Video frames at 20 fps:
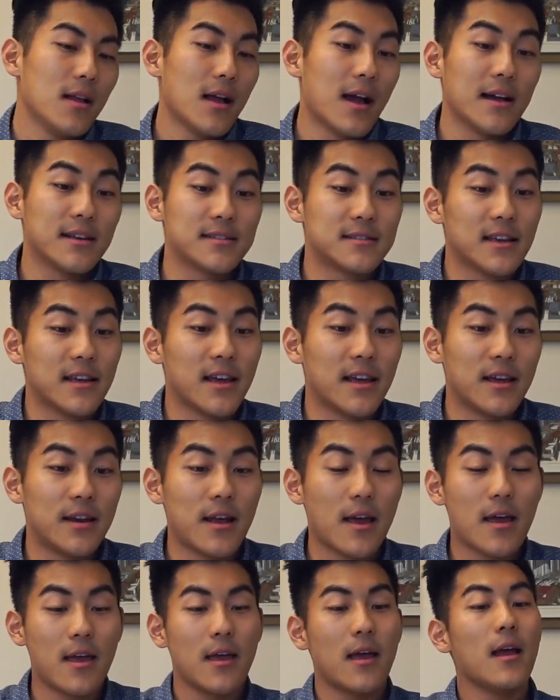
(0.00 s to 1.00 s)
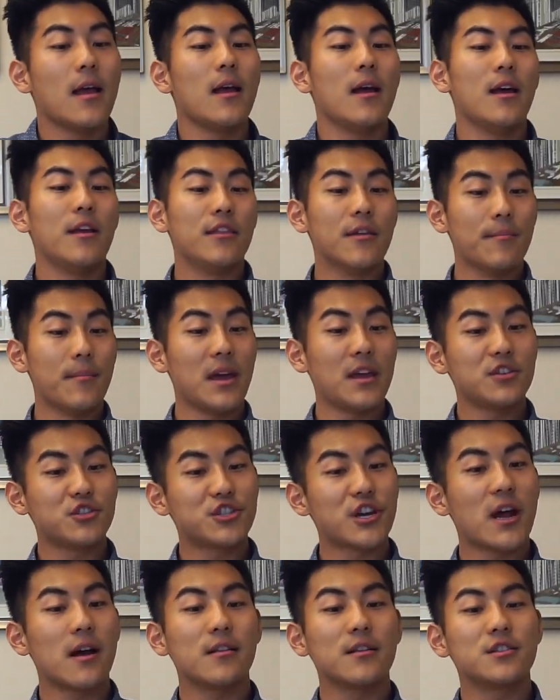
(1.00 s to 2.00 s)
I said, the main
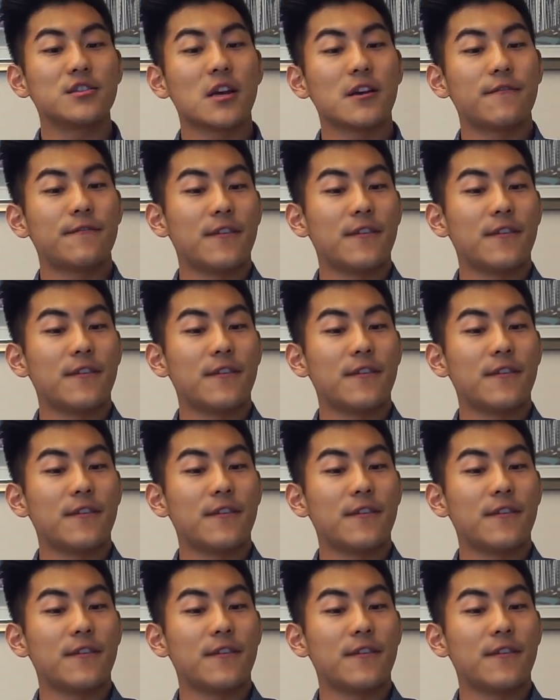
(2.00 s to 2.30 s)
challenge I